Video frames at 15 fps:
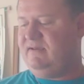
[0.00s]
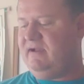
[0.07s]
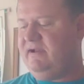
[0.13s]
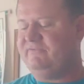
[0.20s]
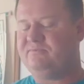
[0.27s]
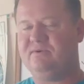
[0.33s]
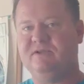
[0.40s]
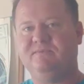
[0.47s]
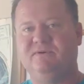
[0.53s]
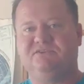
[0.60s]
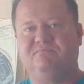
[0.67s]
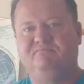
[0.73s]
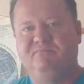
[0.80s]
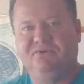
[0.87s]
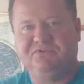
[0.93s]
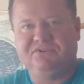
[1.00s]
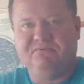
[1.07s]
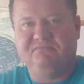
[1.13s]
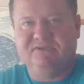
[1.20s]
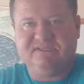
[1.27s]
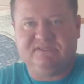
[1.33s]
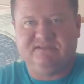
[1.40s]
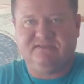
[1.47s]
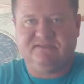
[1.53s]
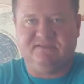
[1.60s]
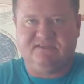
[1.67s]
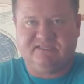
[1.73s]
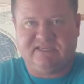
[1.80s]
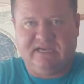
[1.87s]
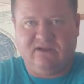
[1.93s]
I've pretty much built the business
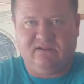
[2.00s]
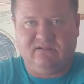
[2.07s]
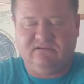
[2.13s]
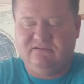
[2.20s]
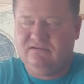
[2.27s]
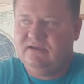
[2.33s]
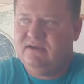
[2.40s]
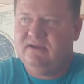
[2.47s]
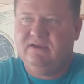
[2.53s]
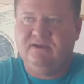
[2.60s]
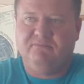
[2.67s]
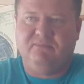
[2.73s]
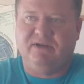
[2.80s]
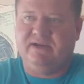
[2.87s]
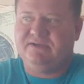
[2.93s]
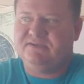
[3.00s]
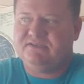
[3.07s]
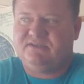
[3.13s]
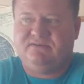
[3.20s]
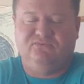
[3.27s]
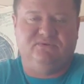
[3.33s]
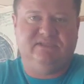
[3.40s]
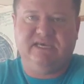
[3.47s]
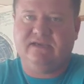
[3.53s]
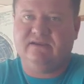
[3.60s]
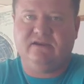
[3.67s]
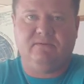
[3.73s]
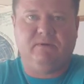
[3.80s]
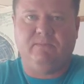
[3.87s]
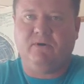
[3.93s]
to sell. But I just, with taking
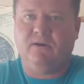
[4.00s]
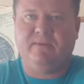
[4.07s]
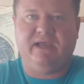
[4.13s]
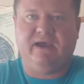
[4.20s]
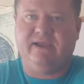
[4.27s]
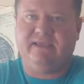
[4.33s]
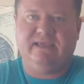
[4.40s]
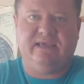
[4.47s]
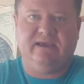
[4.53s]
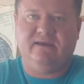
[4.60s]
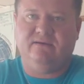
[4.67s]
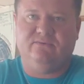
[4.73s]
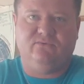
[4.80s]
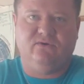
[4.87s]
care of my mom, I can't